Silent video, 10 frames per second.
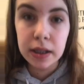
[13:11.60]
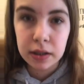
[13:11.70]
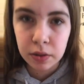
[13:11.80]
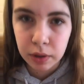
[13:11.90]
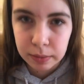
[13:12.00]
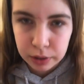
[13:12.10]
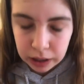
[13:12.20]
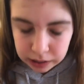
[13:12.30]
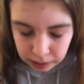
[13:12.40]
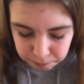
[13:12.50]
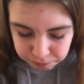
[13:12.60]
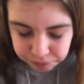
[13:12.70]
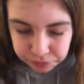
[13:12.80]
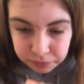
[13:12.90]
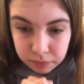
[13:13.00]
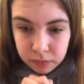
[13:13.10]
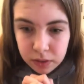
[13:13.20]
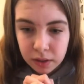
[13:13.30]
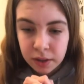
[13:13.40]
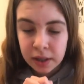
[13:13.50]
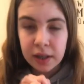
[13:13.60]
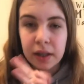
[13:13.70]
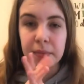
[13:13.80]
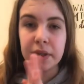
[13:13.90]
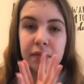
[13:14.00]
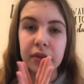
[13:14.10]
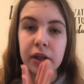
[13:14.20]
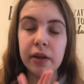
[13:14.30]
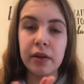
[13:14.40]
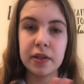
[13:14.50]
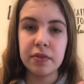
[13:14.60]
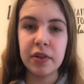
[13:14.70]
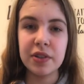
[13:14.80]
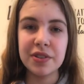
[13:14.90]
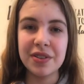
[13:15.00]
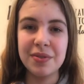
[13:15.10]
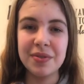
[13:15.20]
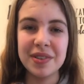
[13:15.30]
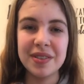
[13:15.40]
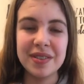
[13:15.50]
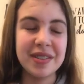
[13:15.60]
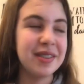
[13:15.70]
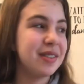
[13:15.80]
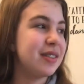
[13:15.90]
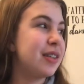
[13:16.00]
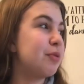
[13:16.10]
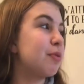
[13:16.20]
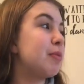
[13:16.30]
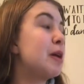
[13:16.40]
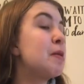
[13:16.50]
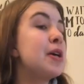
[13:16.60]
listen to what I'm trying to say. I'm getting very aggressive here, so stick with me.